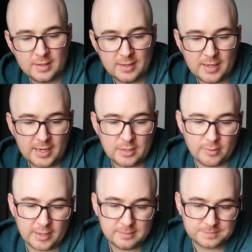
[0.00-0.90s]

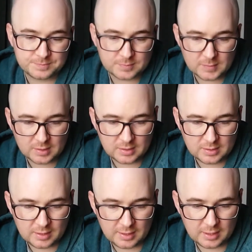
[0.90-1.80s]
Anyway,
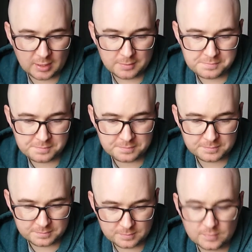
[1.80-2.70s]

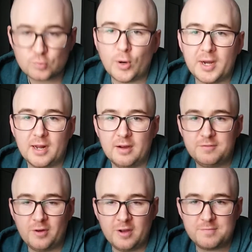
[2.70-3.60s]
rating out of
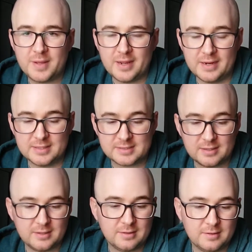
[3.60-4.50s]
5 beers.
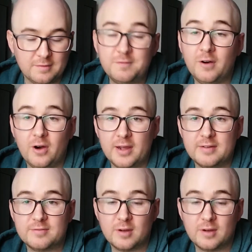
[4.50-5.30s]
5.